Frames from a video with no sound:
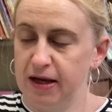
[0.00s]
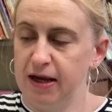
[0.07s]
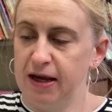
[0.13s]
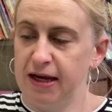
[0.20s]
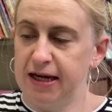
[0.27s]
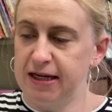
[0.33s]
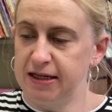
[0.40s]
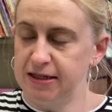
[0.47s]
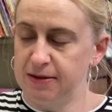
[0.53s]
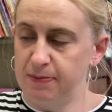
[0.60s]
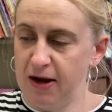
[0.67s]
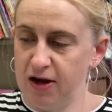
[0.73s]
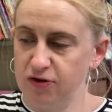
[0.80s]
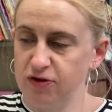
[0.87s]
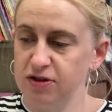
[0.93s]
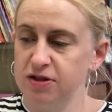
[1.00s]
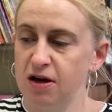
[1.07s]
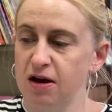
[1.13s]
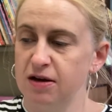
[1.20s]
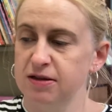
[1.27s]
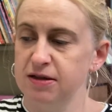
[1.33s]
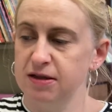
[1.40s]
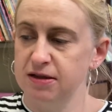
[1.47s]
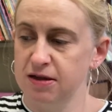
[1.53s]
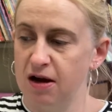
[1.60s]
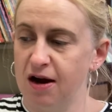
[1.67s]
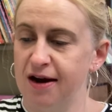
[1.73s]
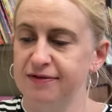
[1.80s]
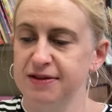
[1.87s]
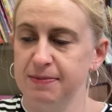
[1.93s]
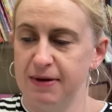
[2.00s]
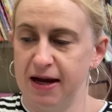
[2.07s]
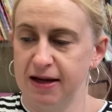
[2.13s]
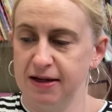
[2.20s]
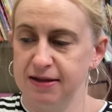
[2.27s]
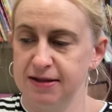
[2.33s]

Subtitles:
He knitted patterned socks and scarves and blankets